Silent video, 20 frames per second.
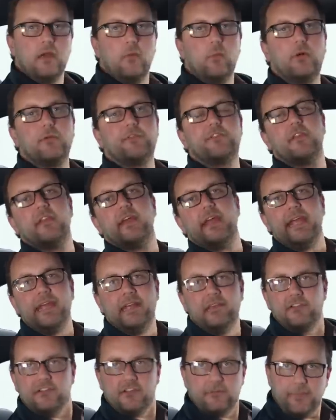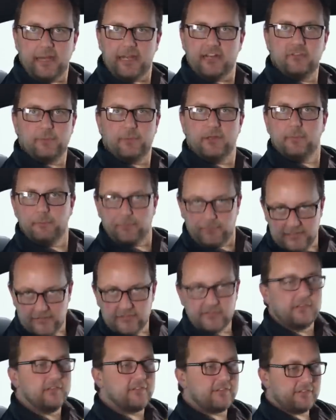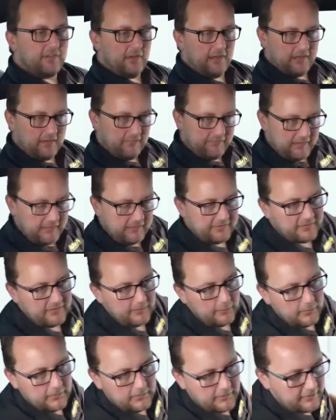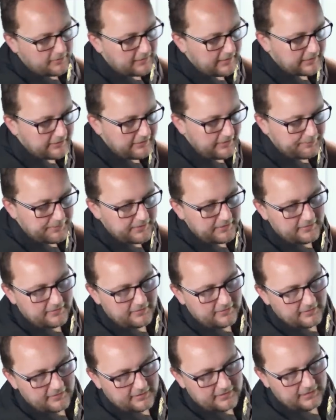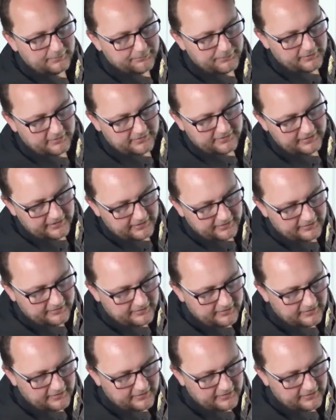Well, to the engine management business side of this, we'll crack open the glove box here.